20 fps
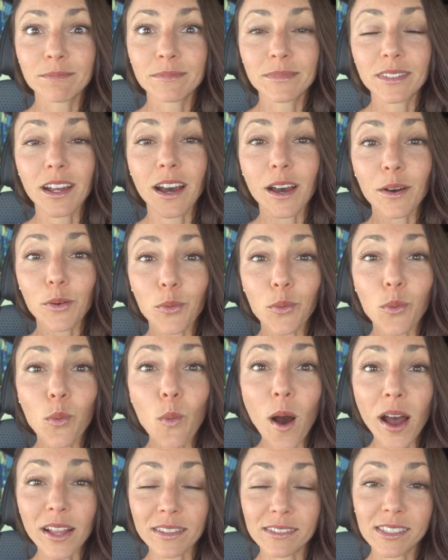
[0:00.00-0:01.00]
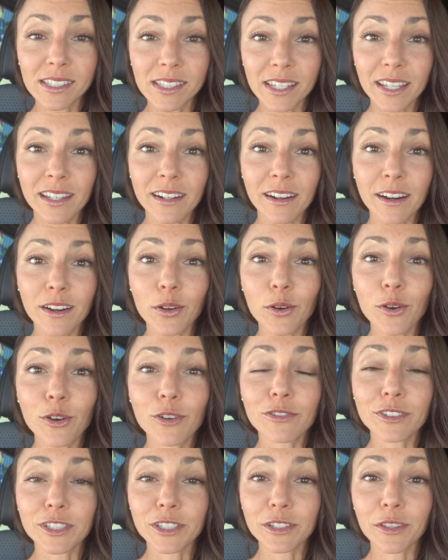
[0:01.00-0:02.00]
Not once in our
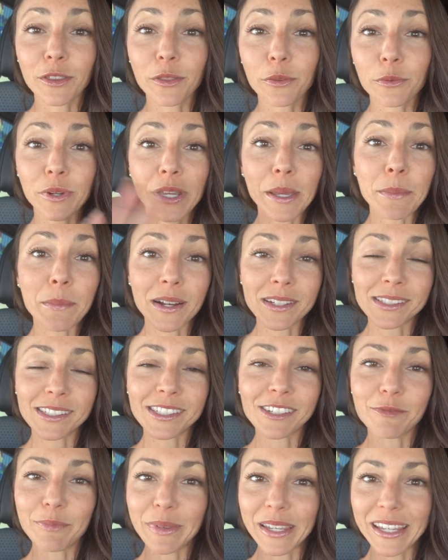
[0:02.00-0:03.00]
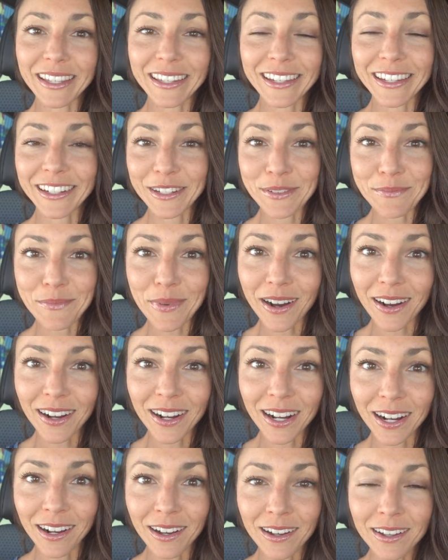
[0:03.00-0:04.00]
over three months of being here in
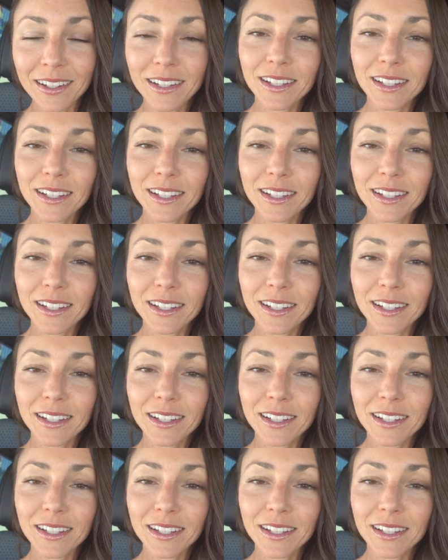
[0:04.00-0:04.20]
Baja.